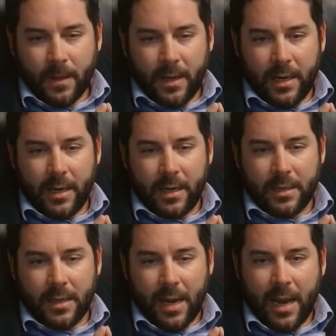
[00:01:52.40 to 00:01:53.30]

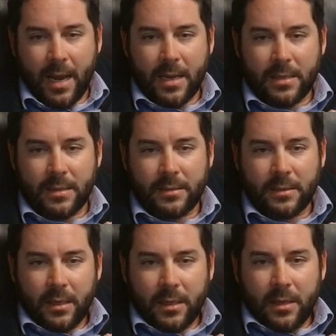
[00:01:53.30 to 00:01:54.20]
And as
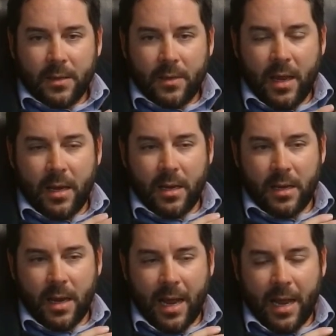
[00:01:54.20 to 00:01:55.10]

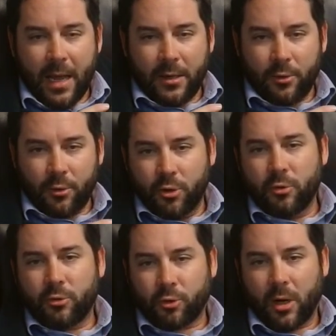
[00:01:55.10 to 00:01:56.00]
they add
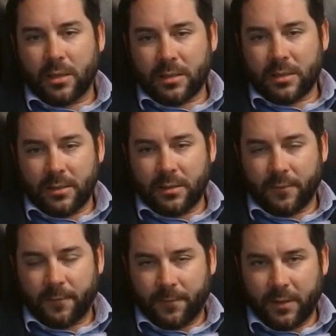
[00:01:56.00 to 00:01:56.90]
new trucks into
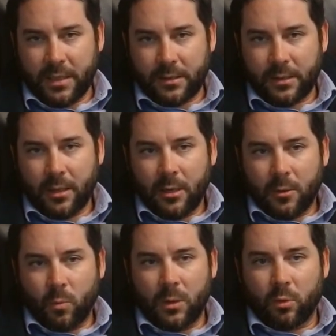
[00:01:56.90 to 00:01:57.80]
the fleet,
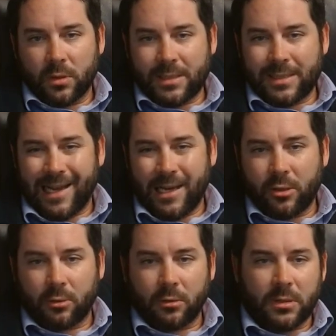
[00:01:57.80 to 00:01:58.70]
we will
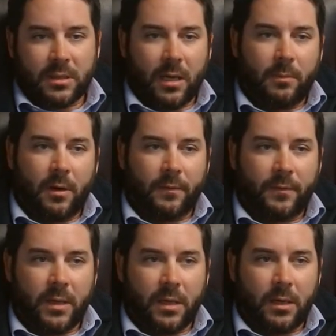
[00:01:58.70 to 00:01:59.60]
cycle some
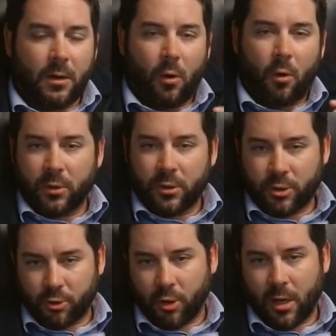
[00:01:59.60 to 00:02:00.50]
of the
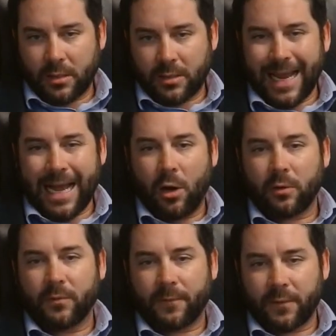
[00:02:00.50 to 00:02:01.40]
oldest trucks out
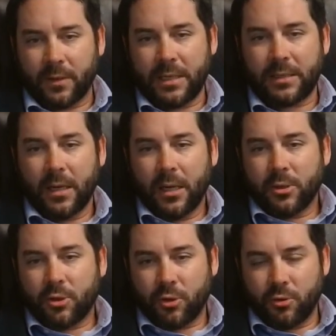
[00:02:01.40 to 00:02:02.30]
of the fleet
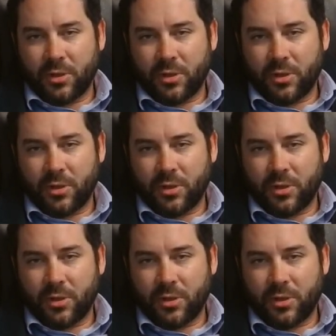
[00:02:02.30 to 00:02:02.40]
to